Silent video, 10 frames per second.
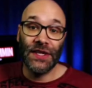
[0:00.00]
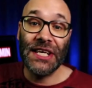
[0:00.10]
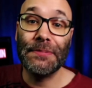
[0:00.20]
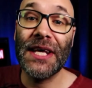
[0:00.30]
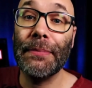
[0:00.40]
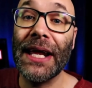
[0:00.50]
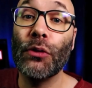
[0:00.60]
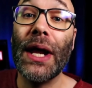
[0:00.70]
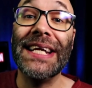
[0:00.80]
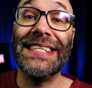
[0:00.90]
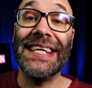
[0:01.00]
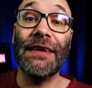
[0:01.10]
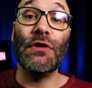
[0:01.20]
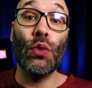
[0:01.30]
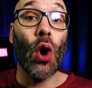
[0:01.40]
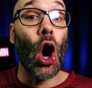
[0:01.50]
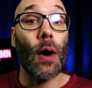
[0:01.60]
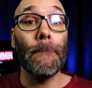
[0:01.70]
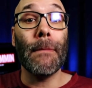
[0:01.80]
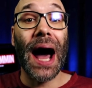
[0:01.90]
out the matching and
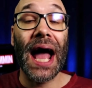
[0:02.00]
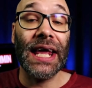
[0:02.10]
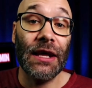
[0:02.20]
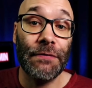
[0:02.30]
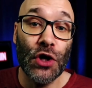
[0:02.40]
contrasting colors in the